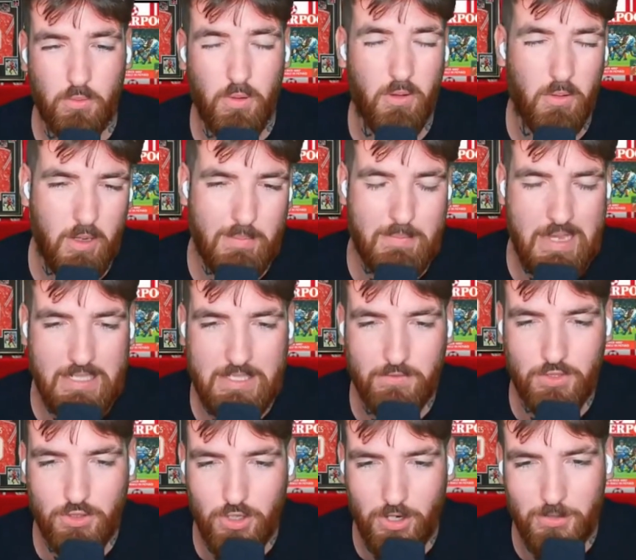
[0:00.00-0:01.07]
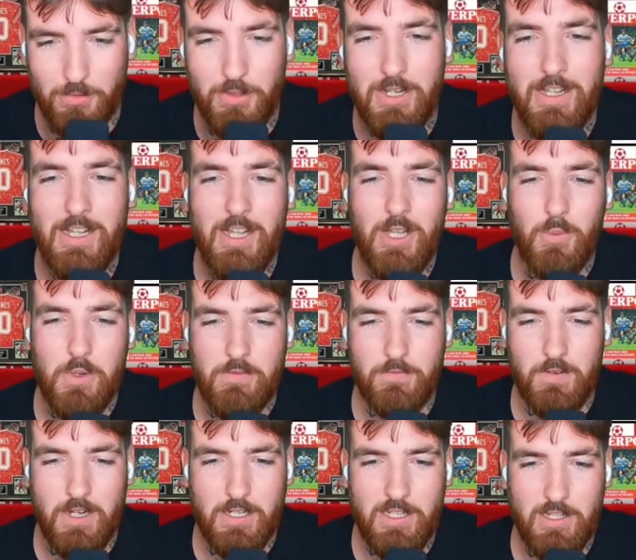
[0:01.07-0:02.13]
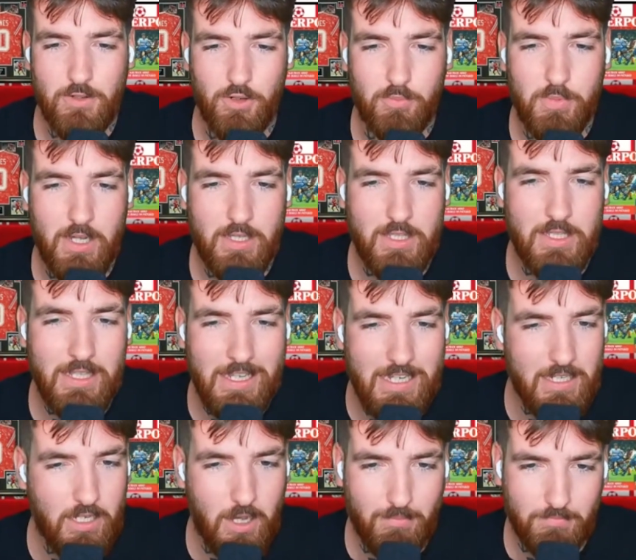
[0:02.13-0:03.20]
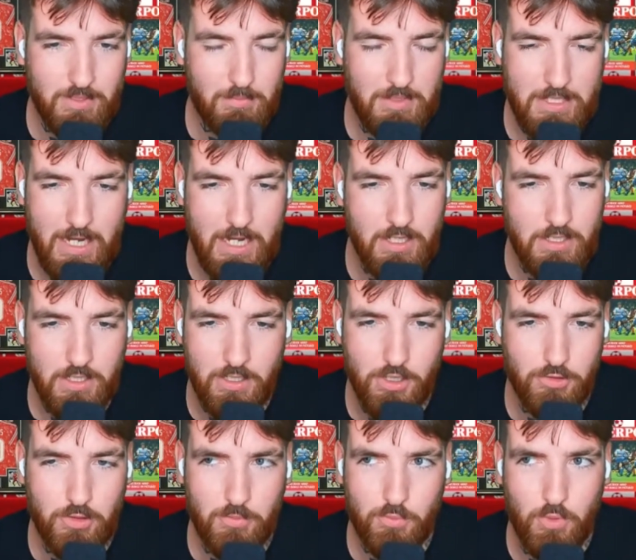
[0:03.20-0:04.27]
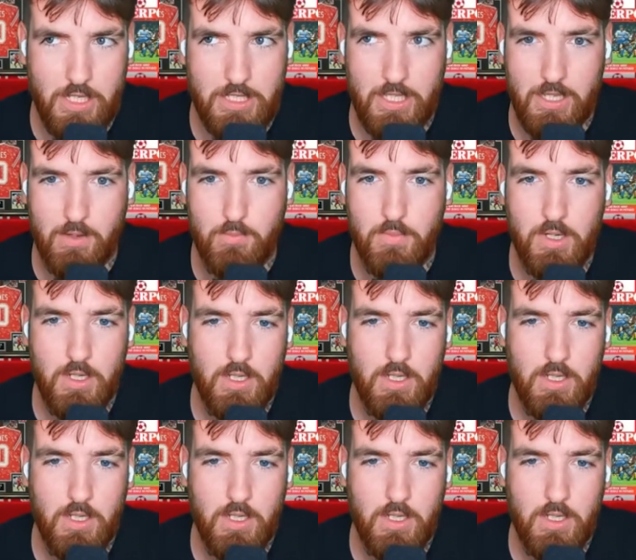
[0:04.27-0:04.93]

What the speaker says: Well, a massive struggle with Frenkie De Jong, but I think they comfortably get into Europe with him.